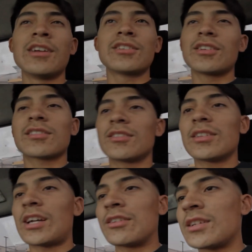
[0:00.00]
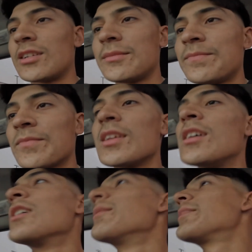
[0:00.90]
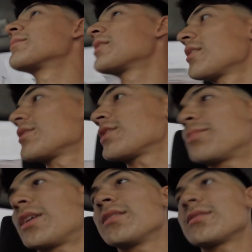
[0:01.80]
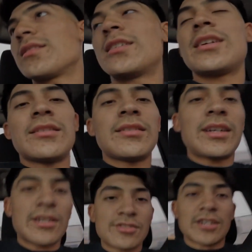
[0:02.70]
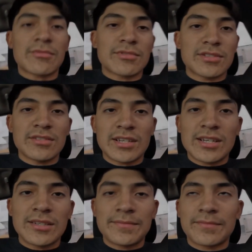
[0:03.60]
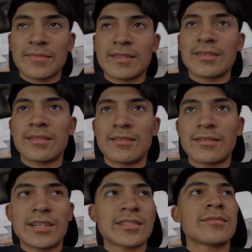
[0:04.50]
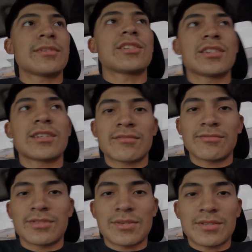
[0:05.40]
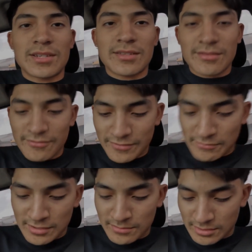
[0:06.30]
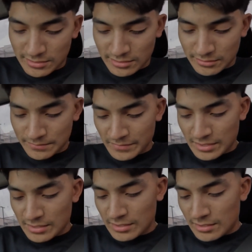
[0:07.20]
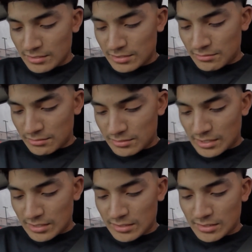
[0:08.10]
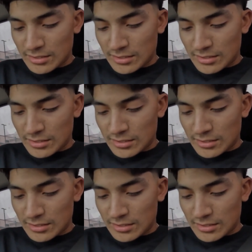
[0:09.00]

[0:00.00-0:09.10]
she doesn't know that I was getting them, but I'm gonna go surprise her right now. I gotta check where she's at. Last time I checked, which was like 15 minutes ago, she was at